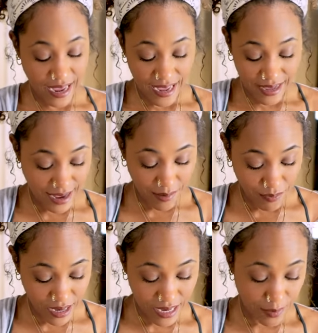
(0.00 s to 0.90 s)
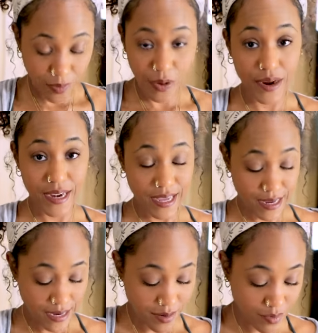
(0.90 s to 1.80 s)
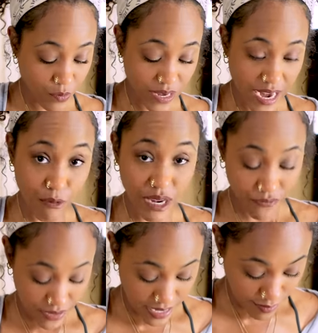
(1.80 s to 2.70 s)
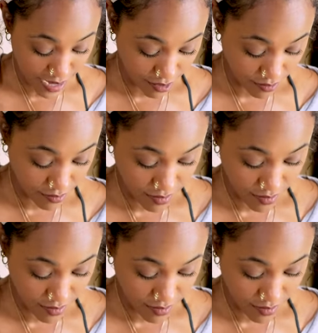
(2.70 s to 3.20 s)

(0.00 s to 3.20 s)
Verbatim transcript: They, they ready to party, but we not ready for them now.